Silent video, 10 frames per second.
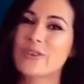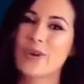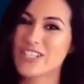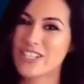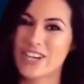for
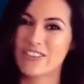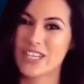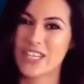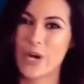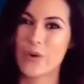watching our
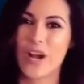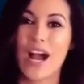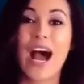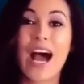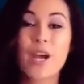video.
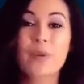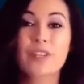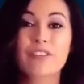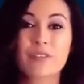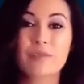I hope
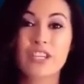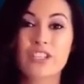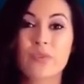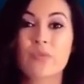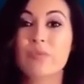the
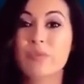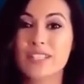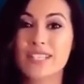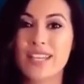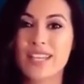information we
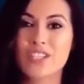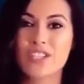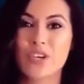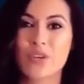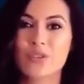presented
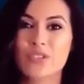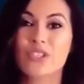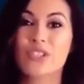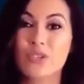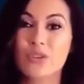shows
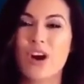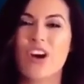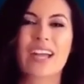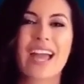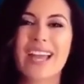you
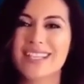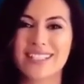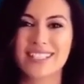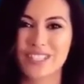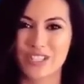are
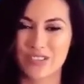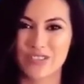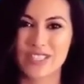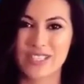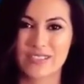excellent
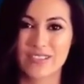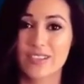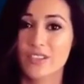service.